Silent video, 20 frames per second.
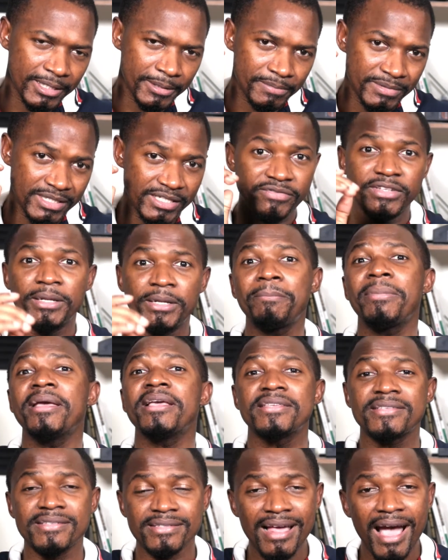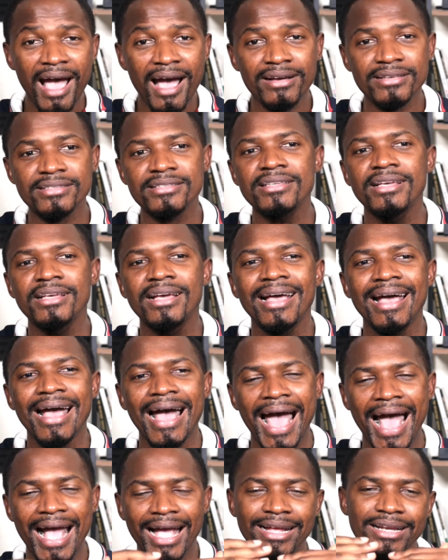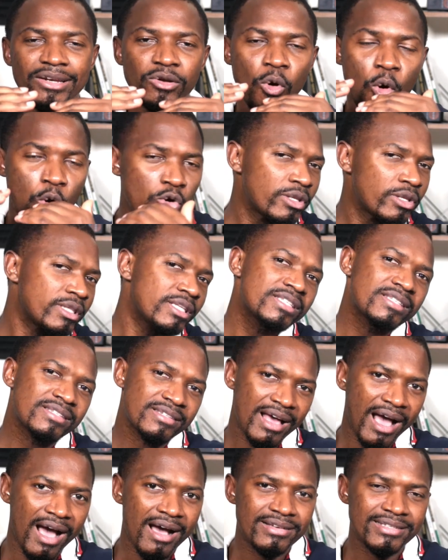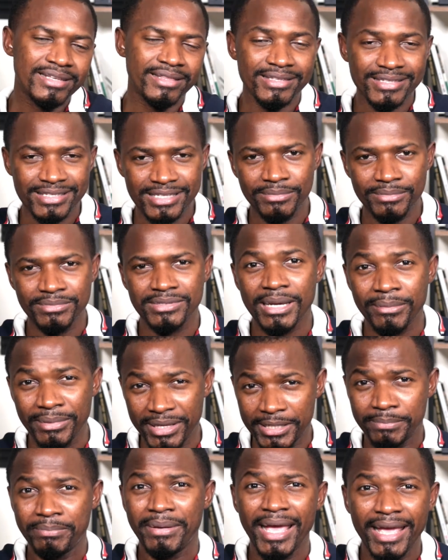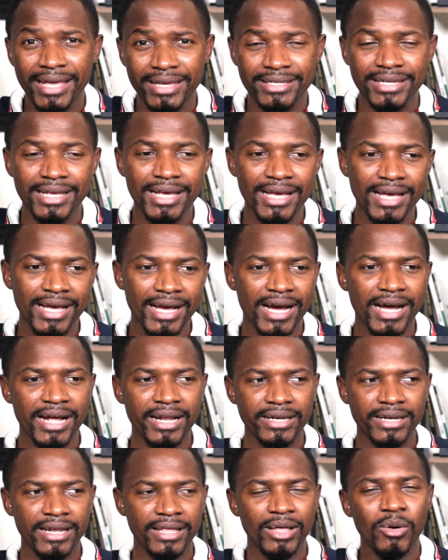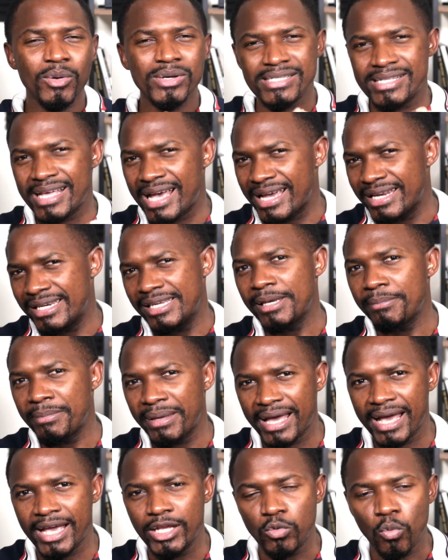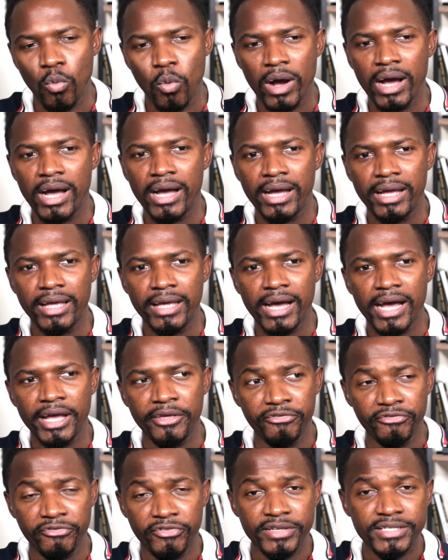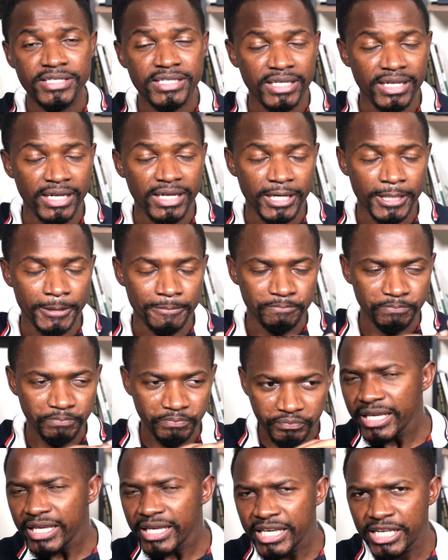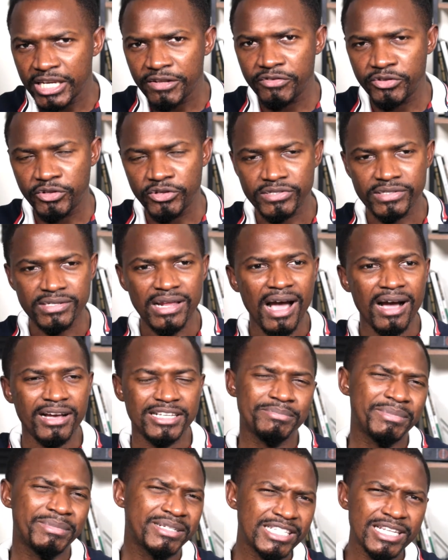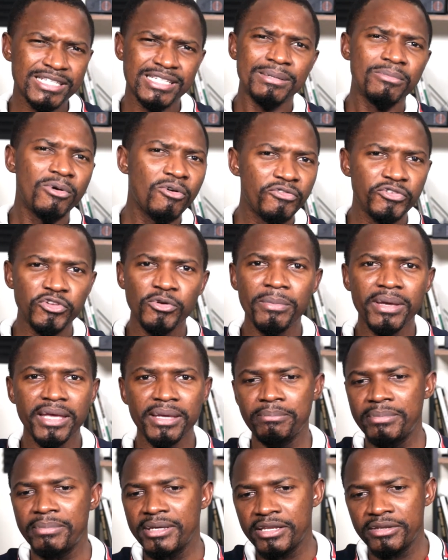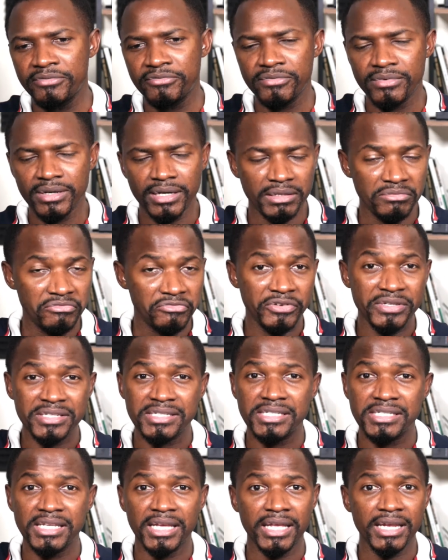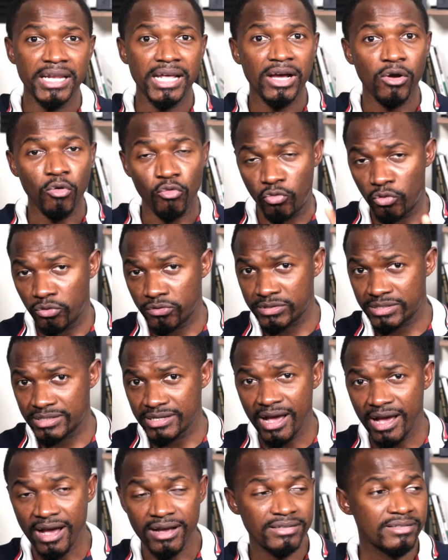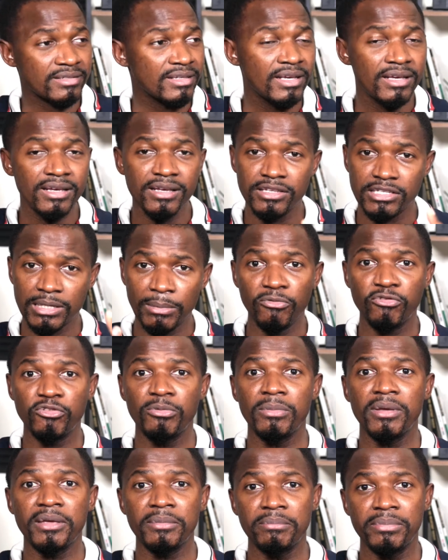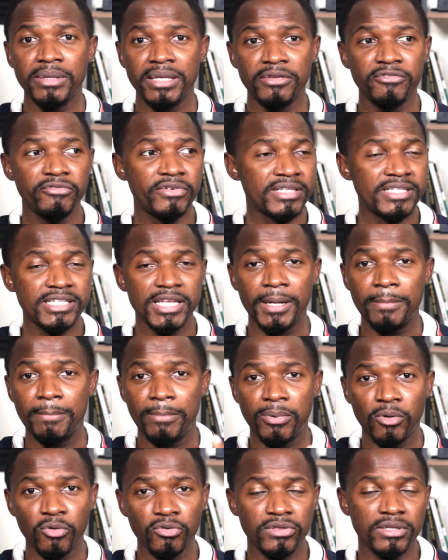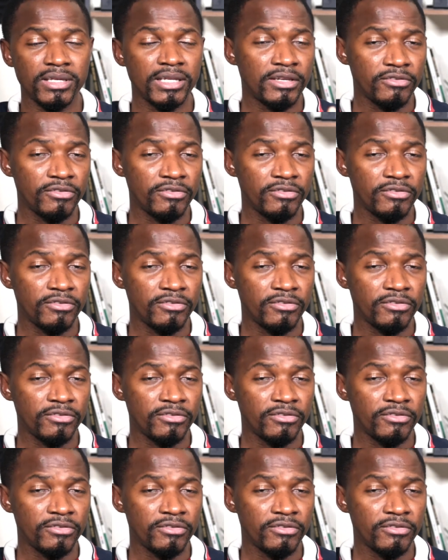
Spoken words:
dividend paying stocks, I can hold these stocks at the same time get paid. And that was the idea behind why I invest in individual stocks. But some of you may be investing in growth stocks. Some of you may be investing in both